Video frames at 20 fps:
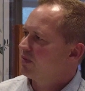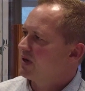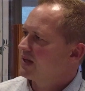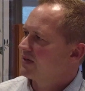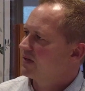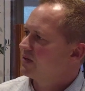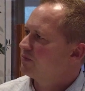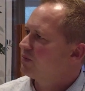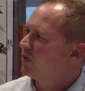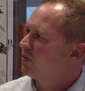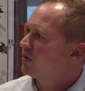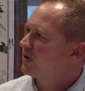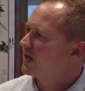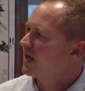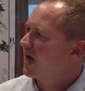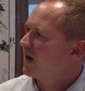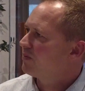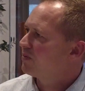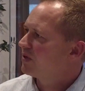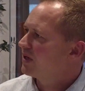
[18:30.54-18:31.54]
plastic
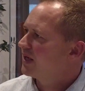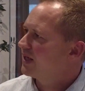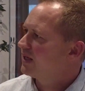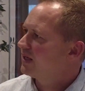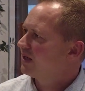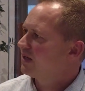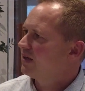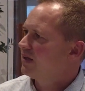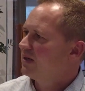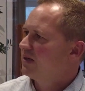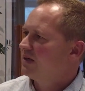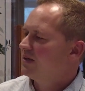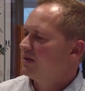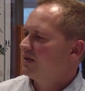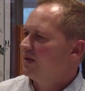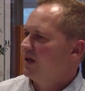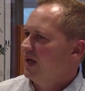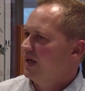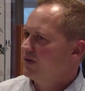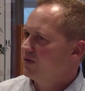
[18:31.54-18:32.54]
polycarbonate.
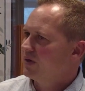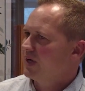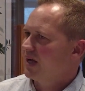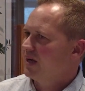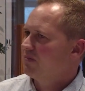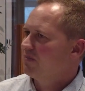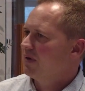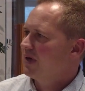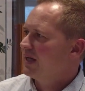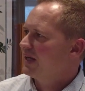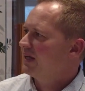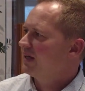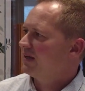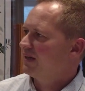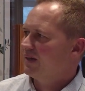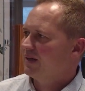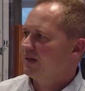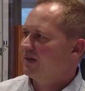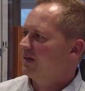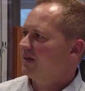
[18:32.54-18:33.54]
And you can make
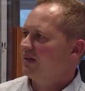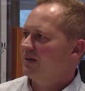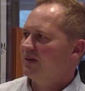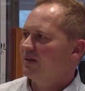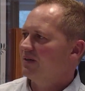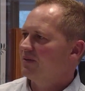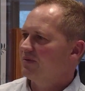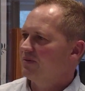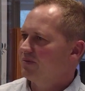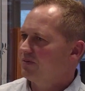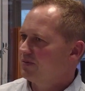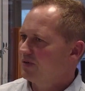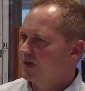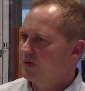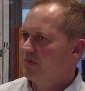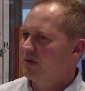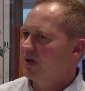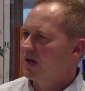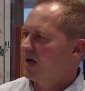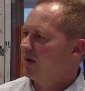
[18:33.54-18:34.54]

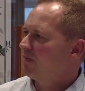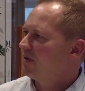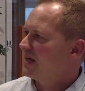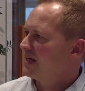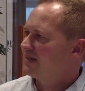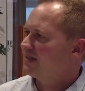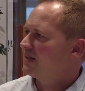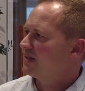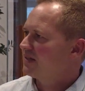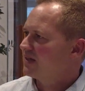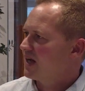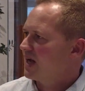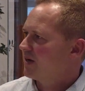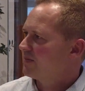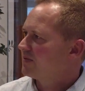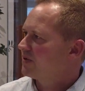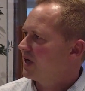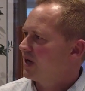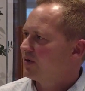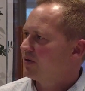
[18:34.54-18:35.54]
similar plastic
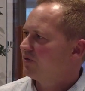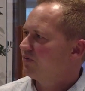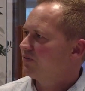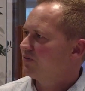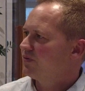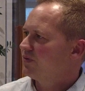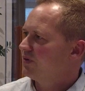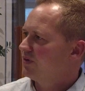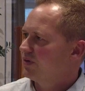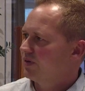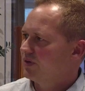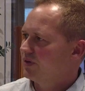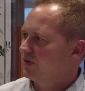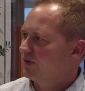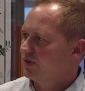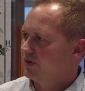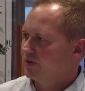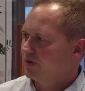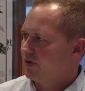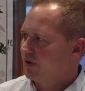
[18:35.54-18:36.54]
types out of
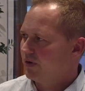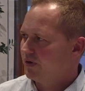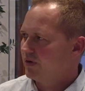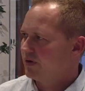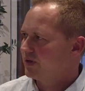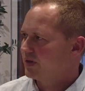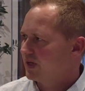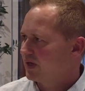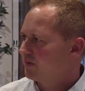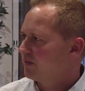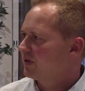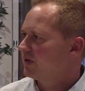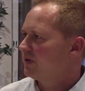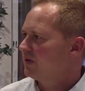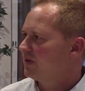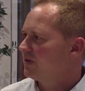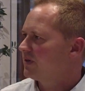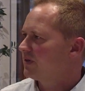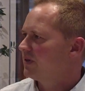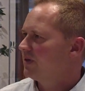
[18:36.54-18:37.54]
other
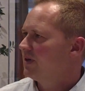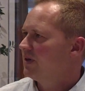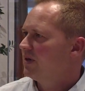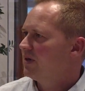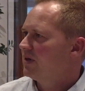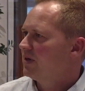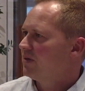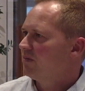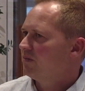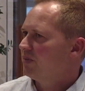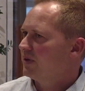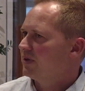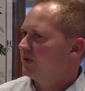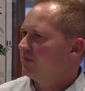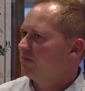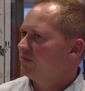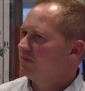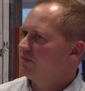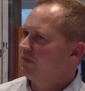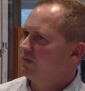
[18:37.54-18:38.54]
chemicals, but
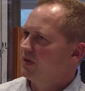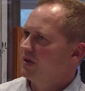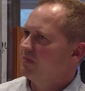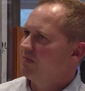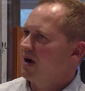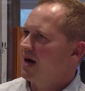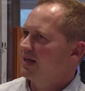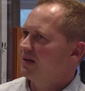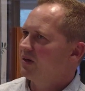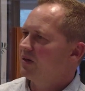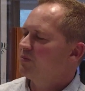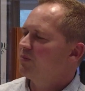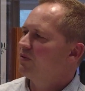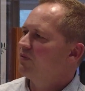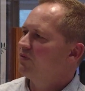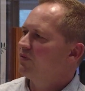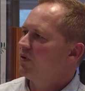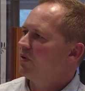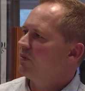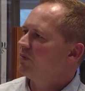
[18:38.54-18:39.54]
they might not
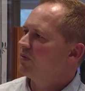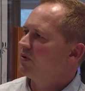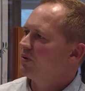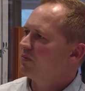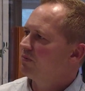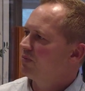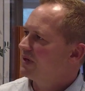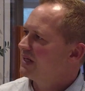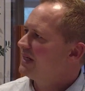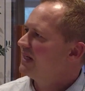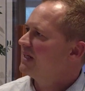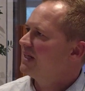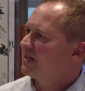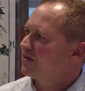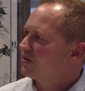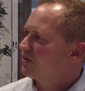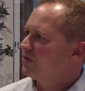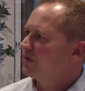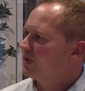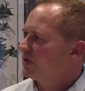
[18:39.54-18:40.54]
perform completely
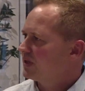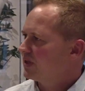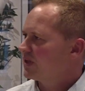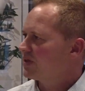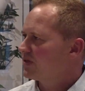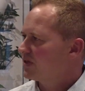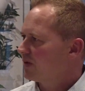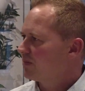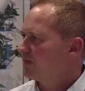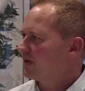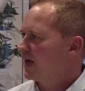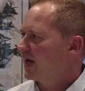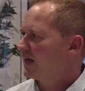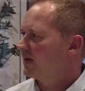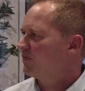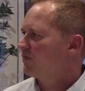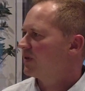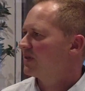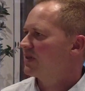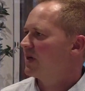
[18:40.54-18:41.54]
as good in some,
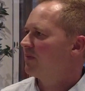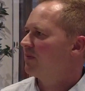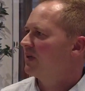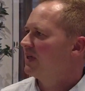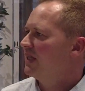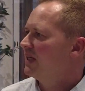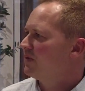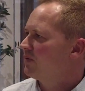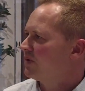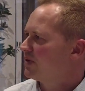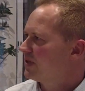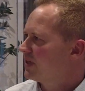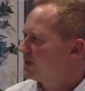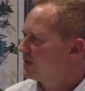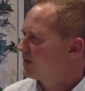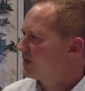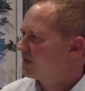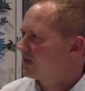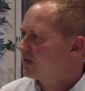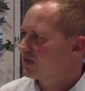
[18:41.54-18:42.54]
like, for example, heat
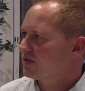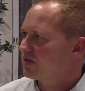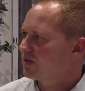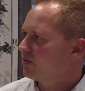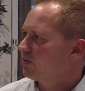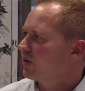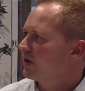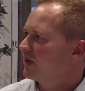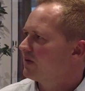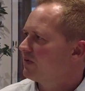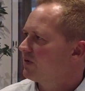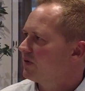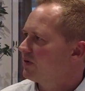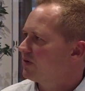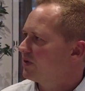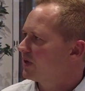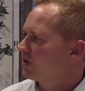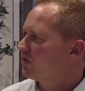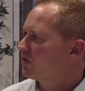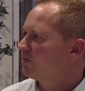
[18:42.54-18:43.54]
resistance or whatever.
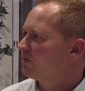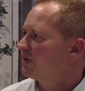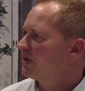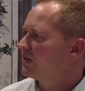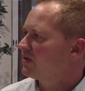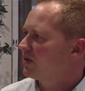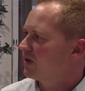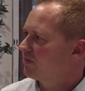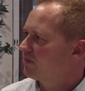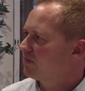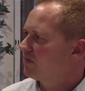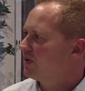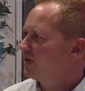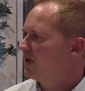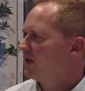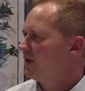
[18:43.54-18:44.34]
There could be some,